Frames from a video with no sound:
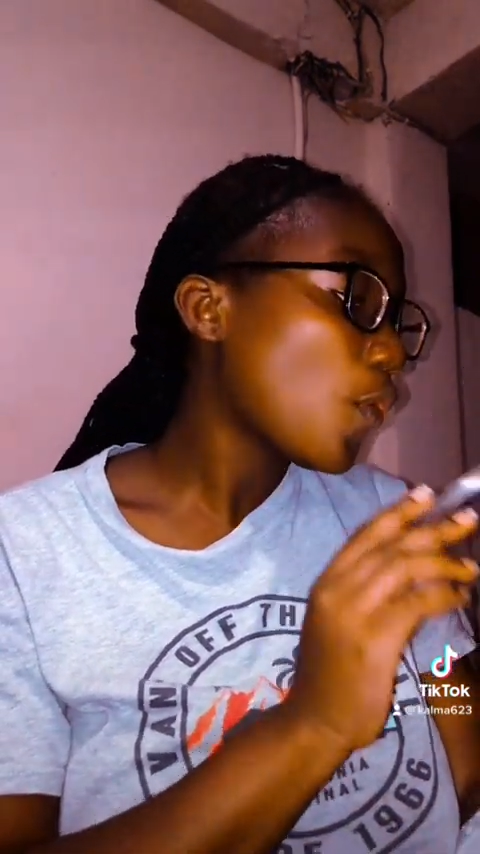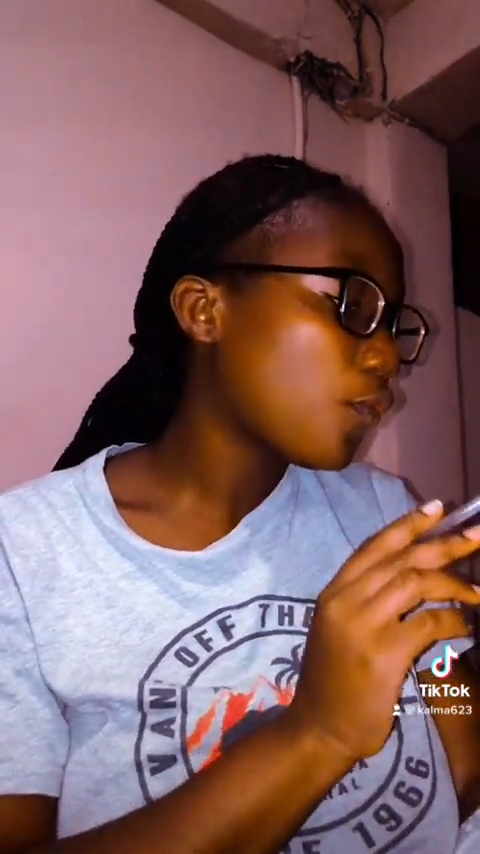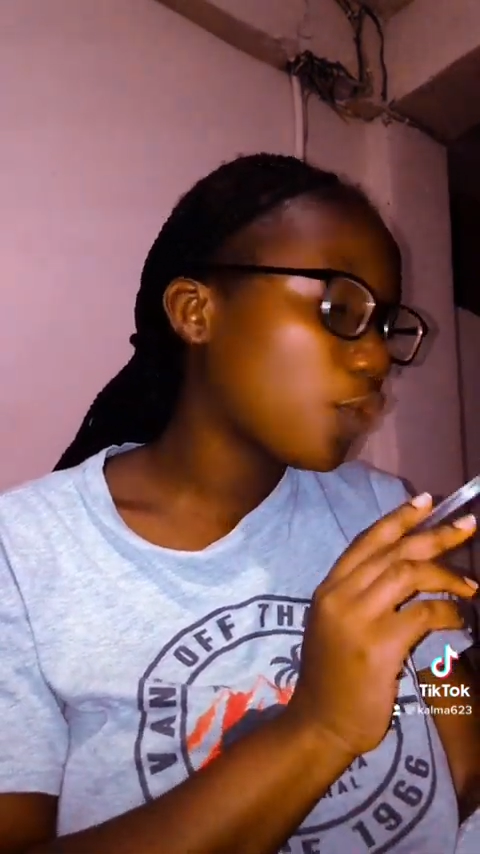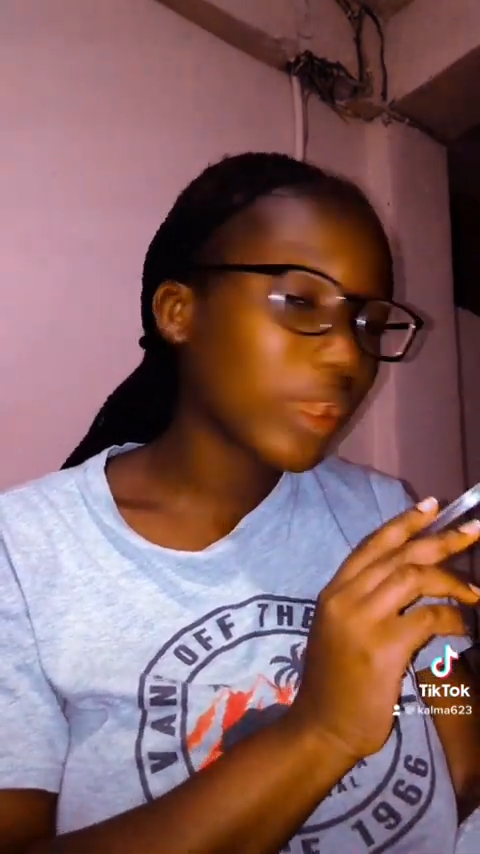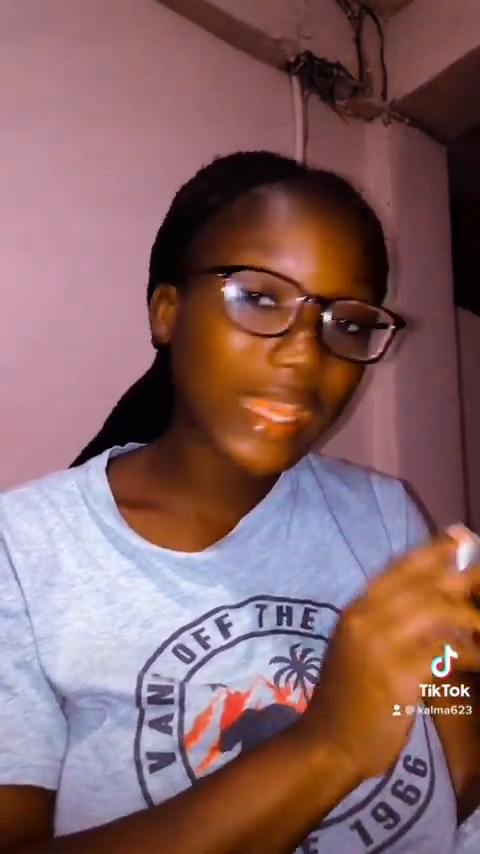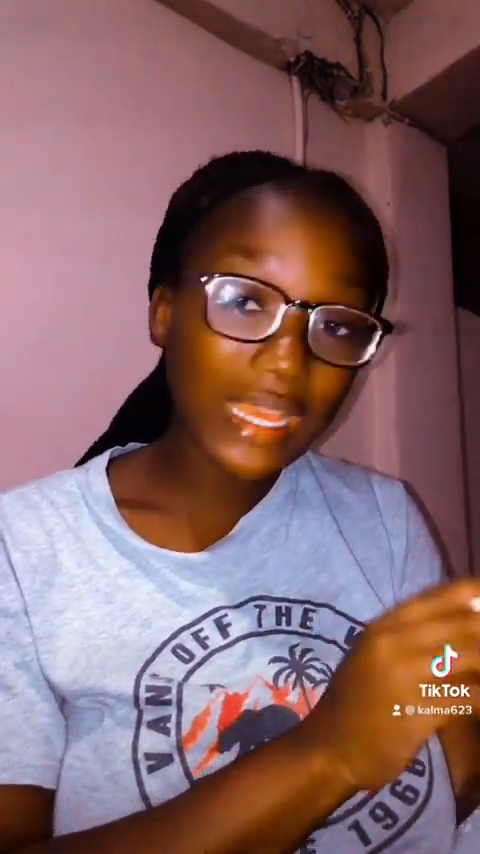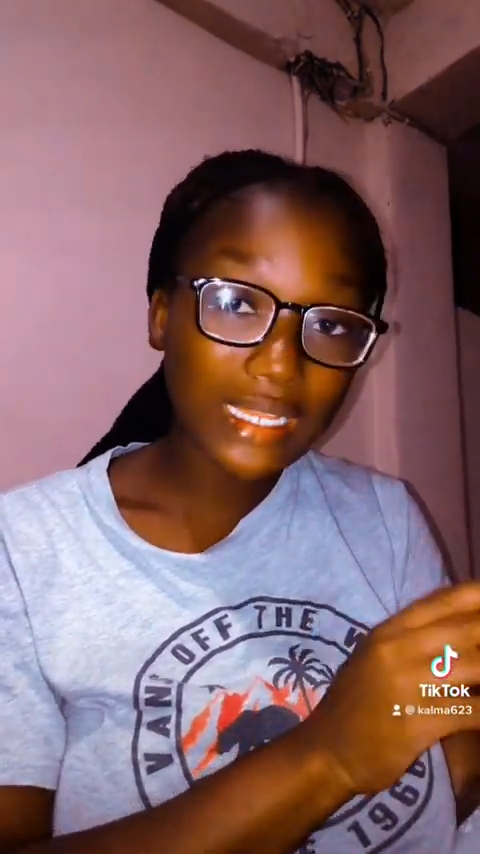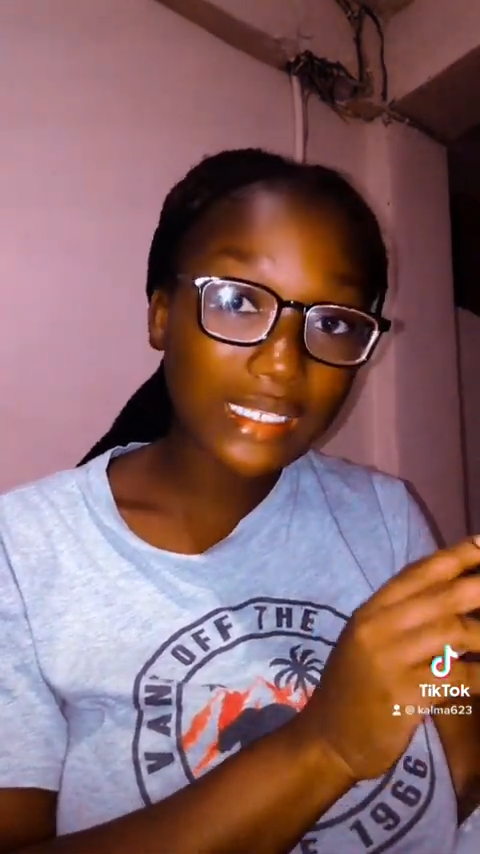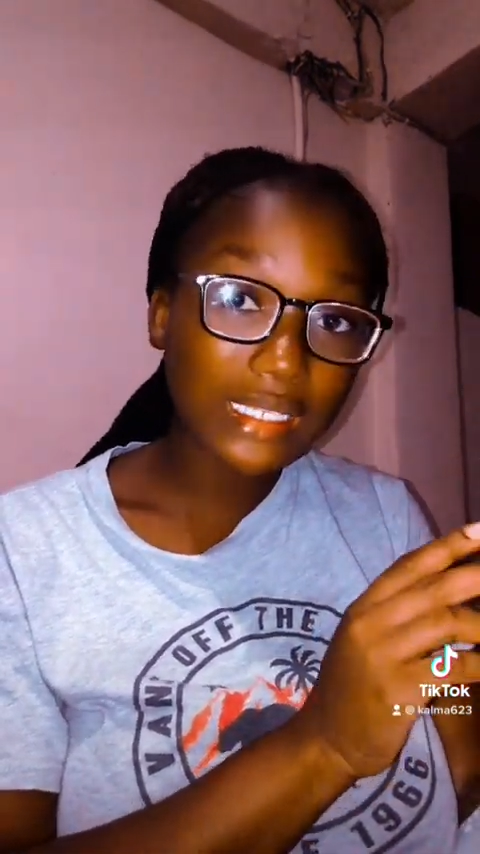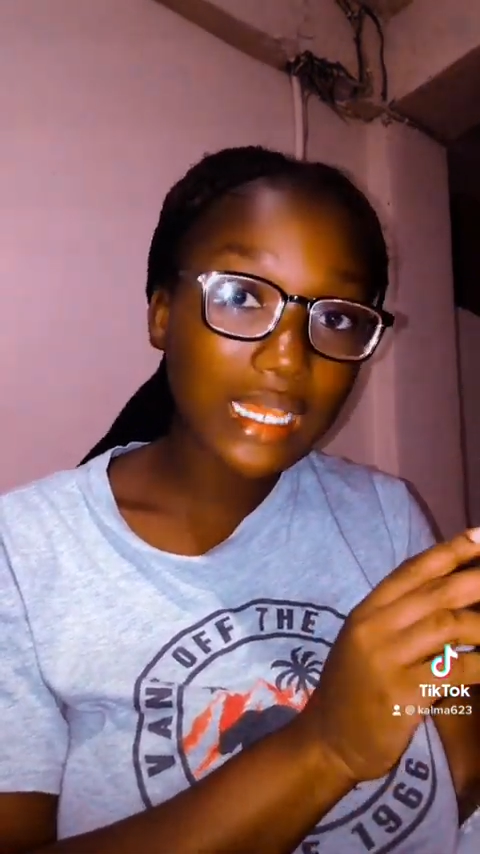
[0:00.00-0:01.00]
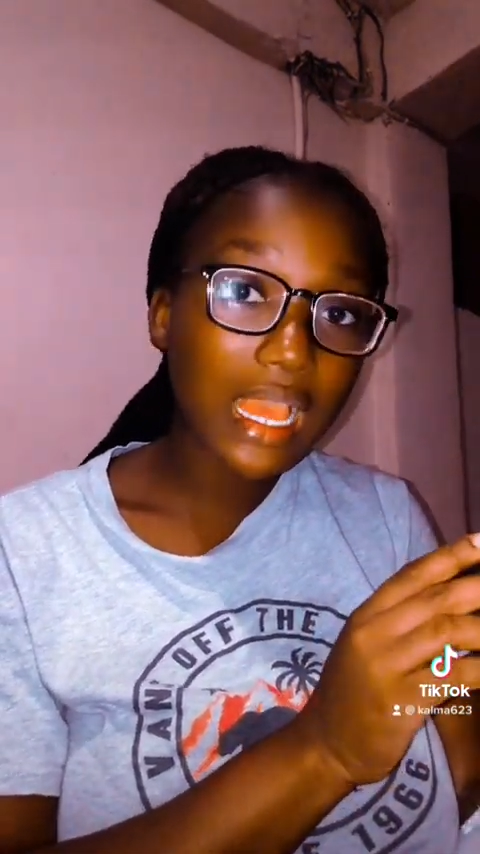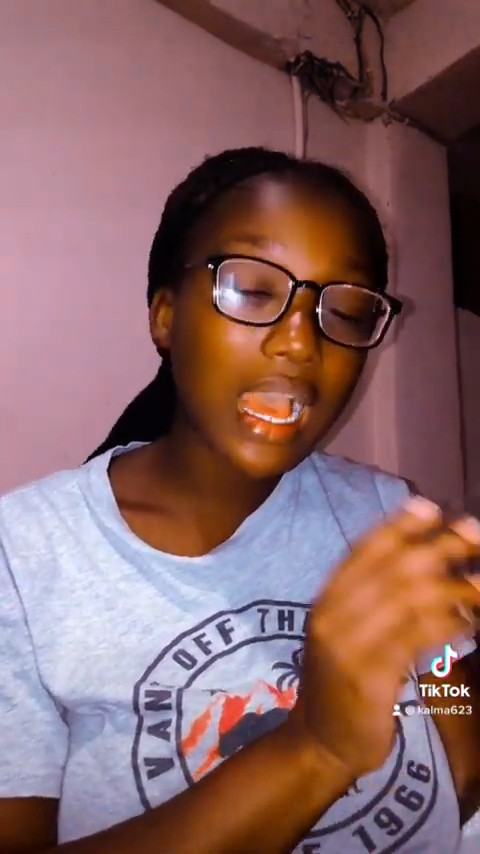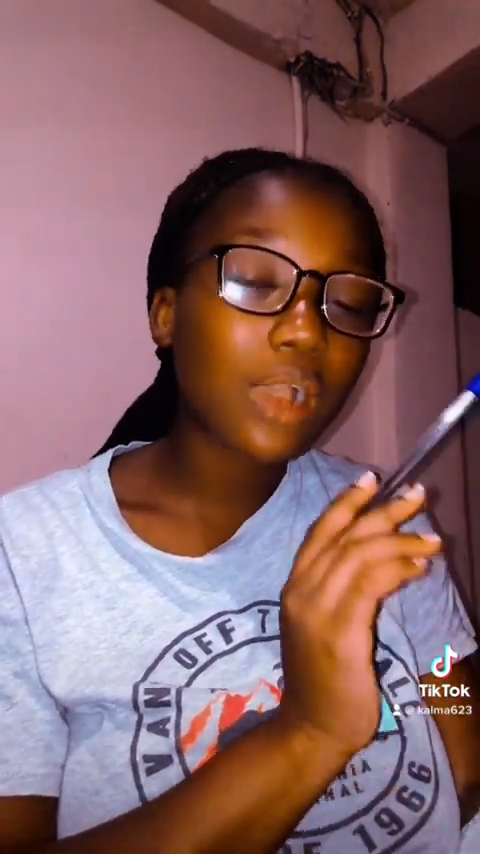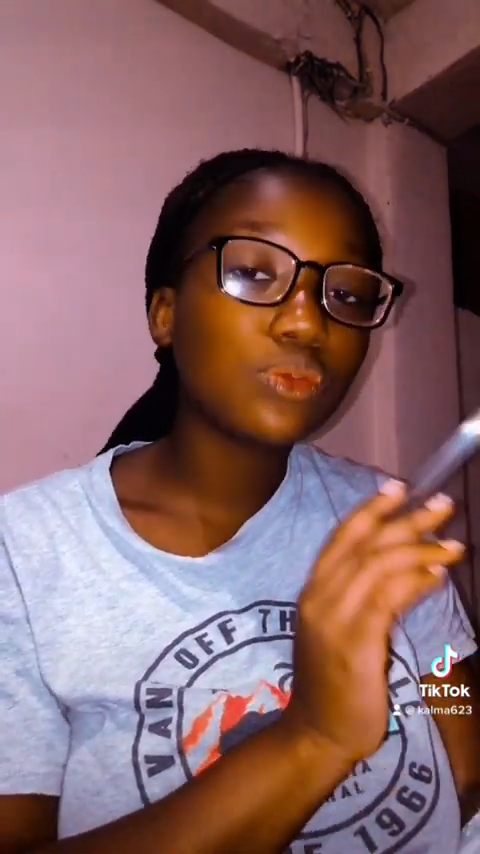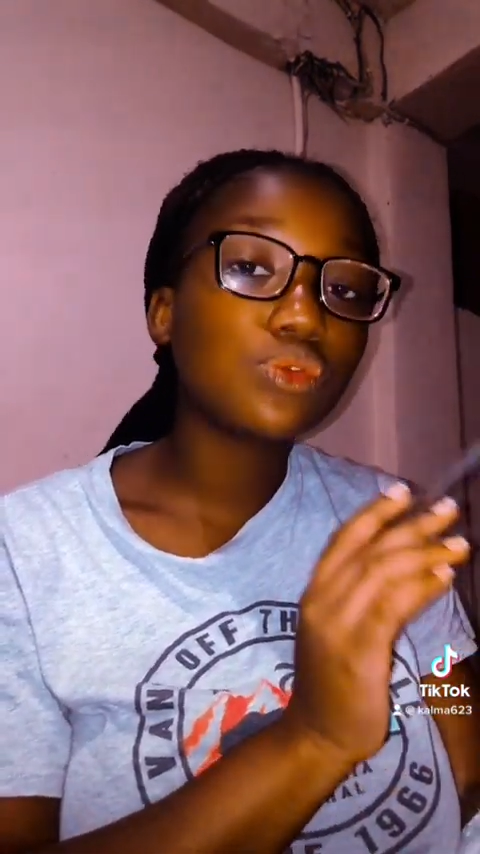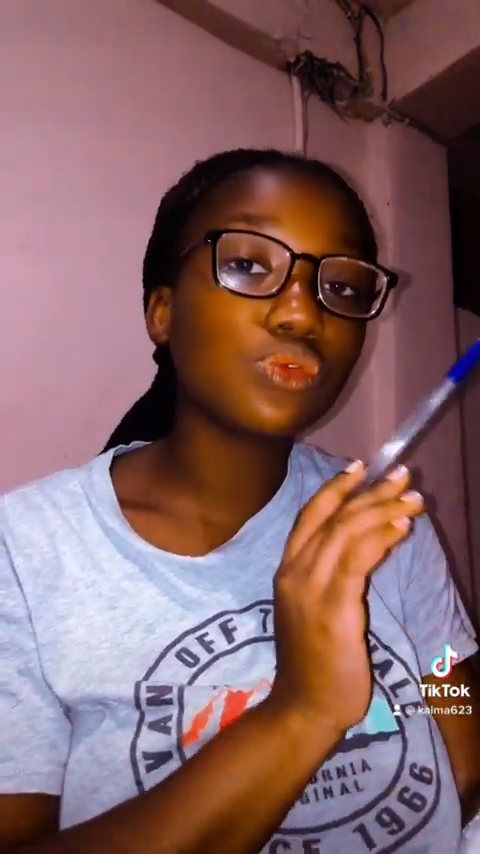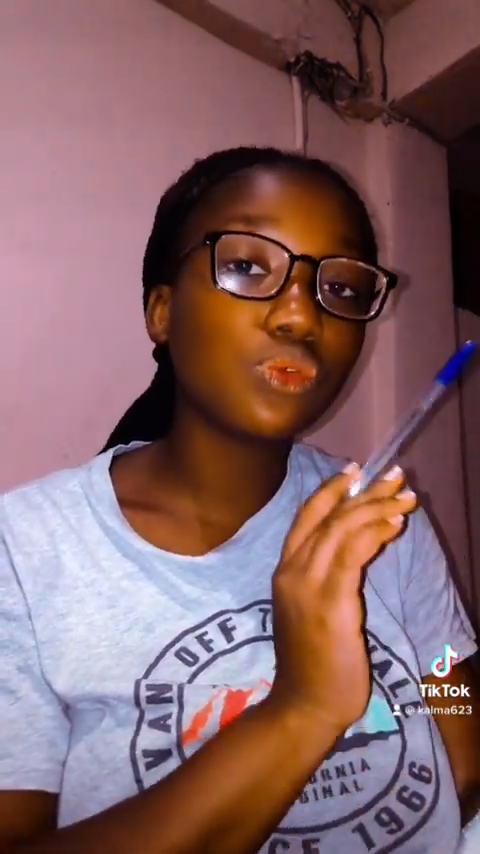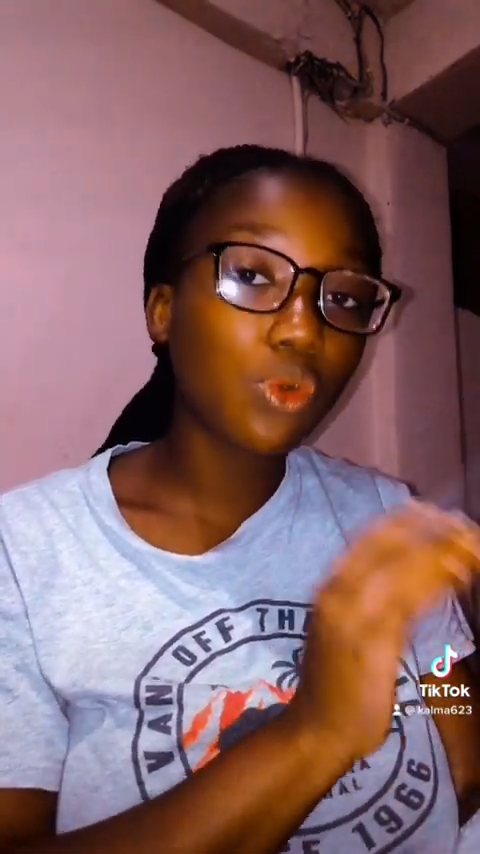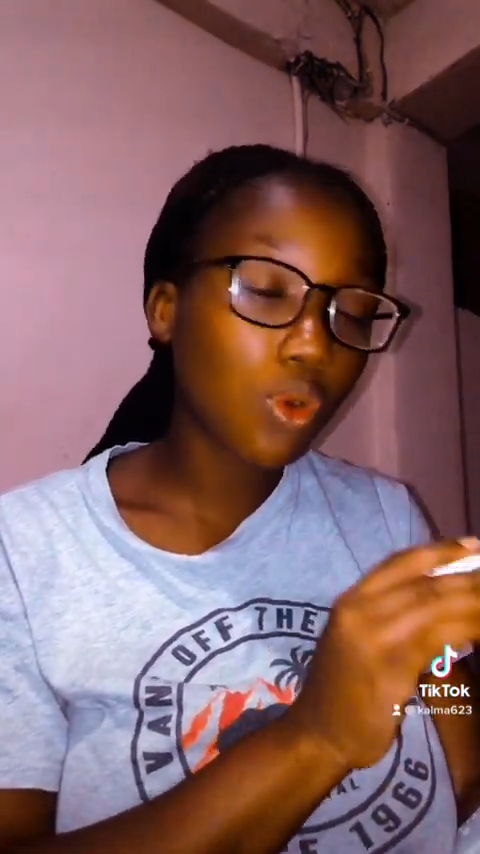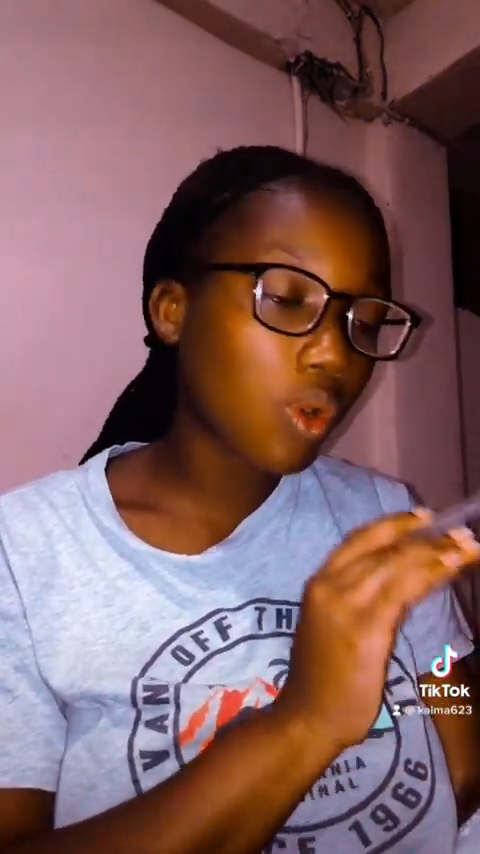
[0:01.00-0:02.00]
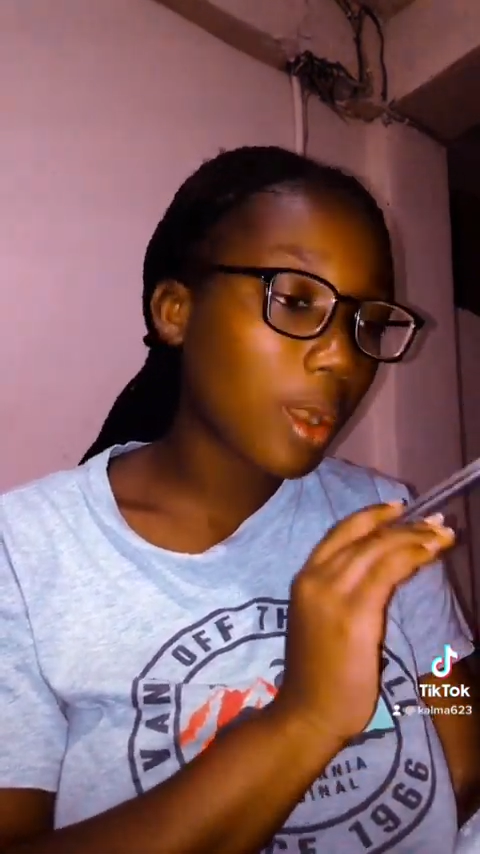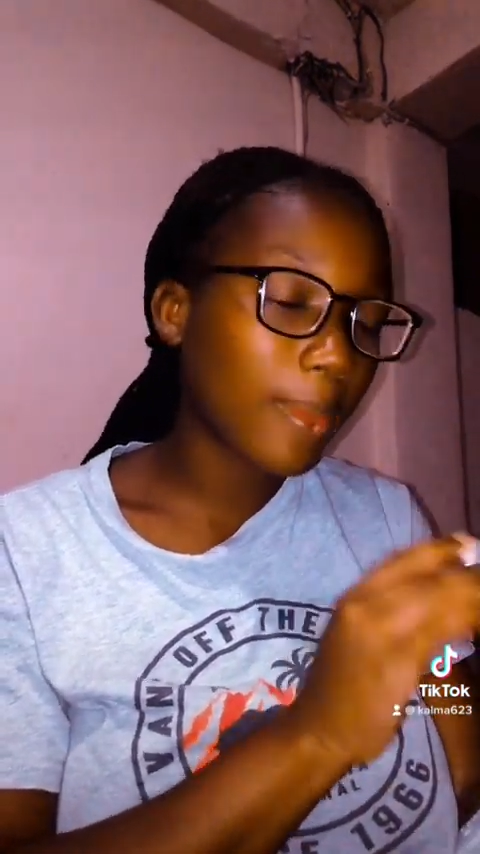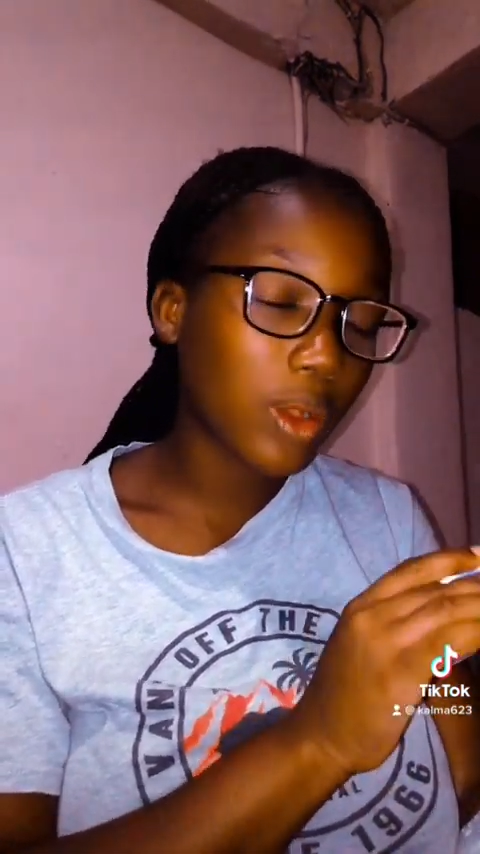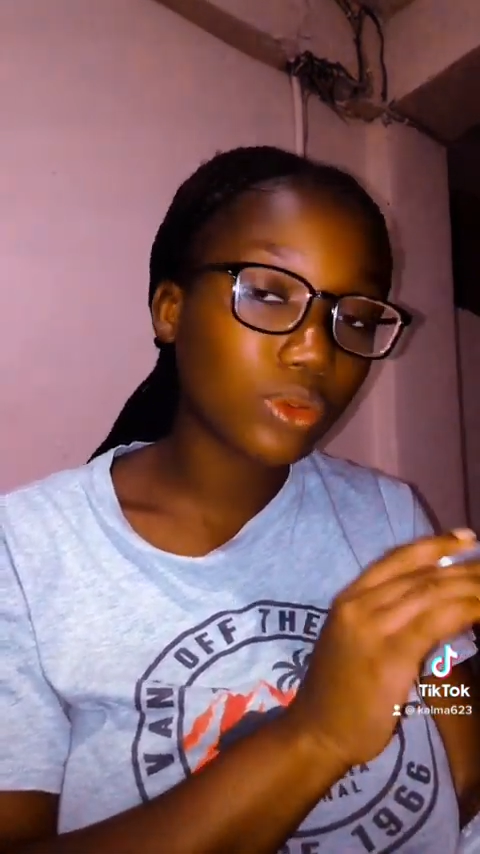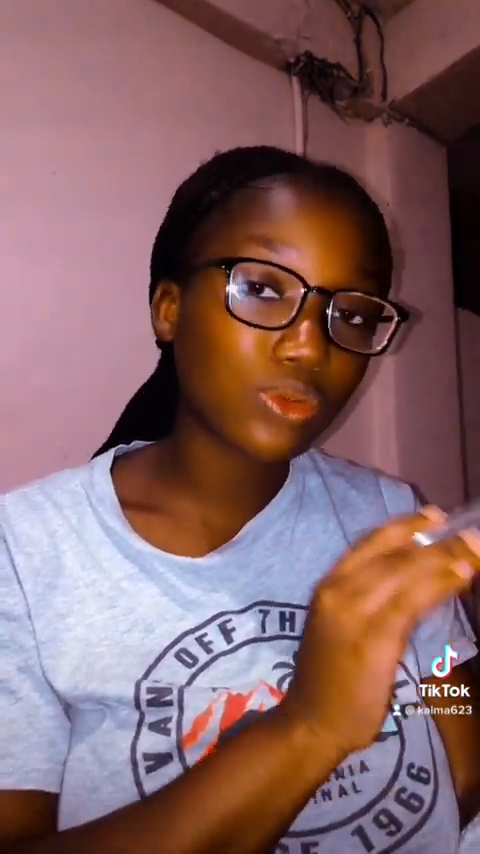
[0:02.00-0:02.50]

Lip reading: forget how to go about